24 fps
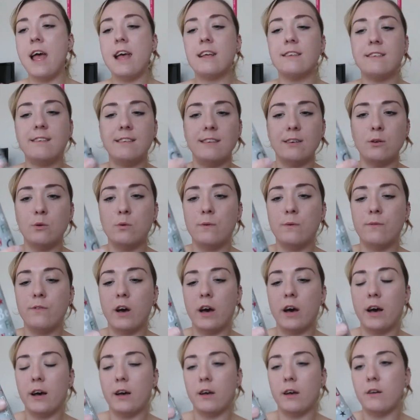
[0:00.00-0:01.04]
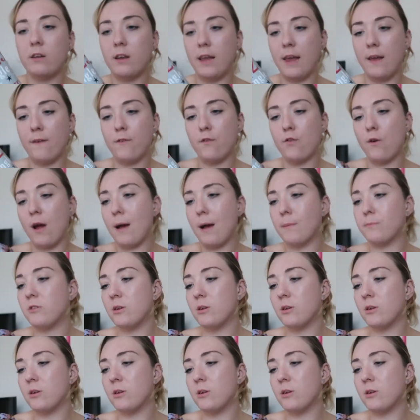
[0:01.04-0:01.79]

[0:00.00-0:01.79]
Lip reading: silver gift wrap.